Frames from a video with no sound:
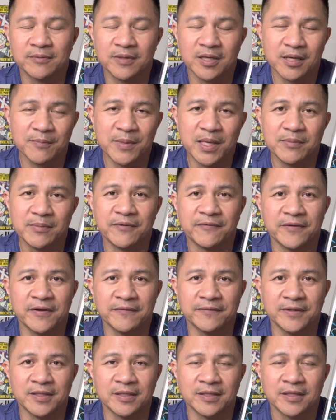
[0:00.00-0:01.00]
Yeah, maybe
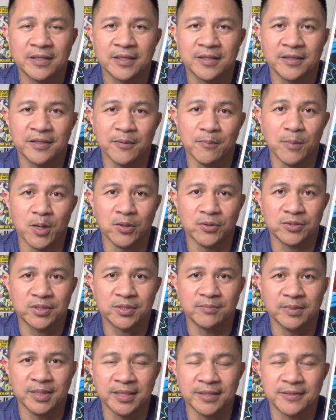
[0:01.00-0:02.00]
50 the
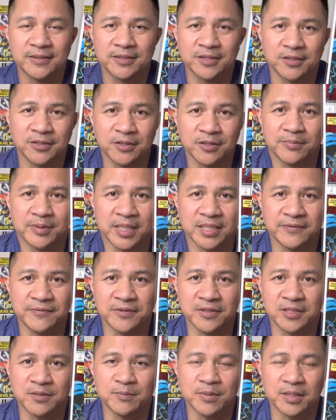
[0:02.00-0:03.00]
most, but it's a good price for
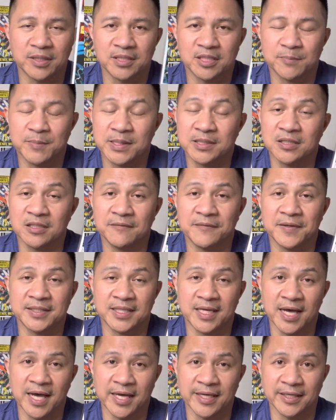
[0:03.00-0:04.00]
this book, especially if it's a
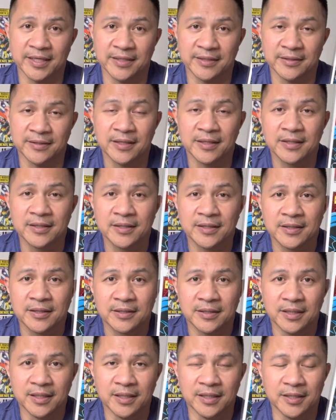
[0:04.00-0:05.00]
high-end
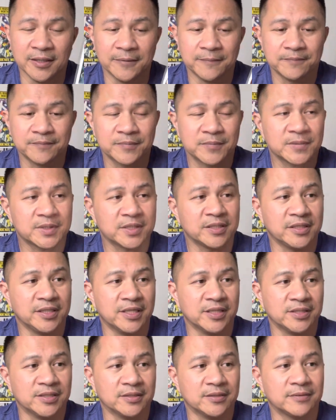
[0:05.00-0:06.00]

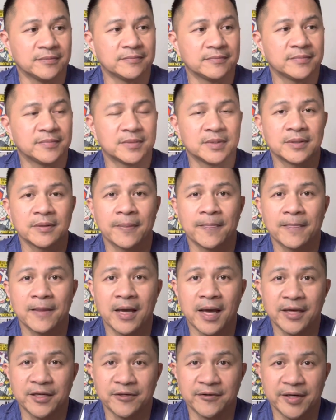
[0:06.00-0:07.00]
condition,
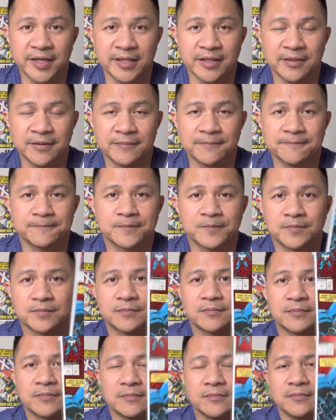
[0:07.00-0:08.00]
high grade,
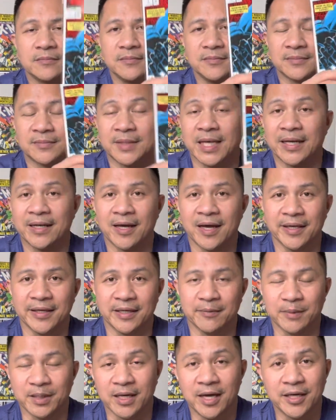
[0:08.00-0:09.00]
not
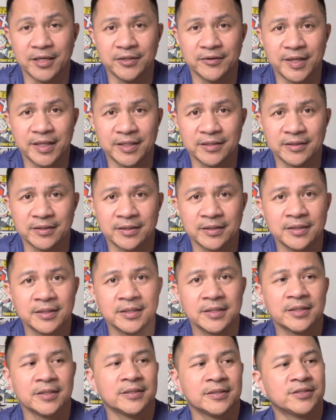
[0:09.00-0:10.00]
high-end, but high grade.
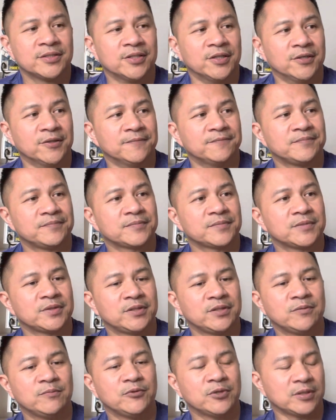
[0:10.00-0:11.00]
So
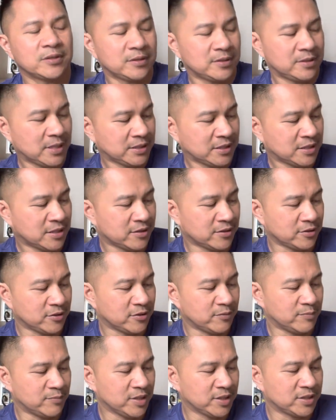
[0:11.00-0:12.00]
good book. That's another
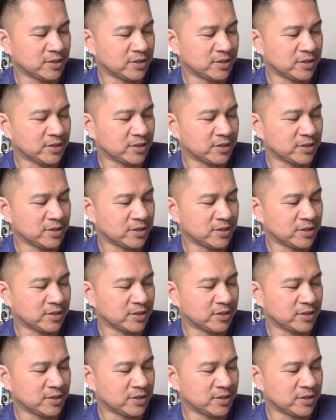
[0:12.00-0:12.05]
good book.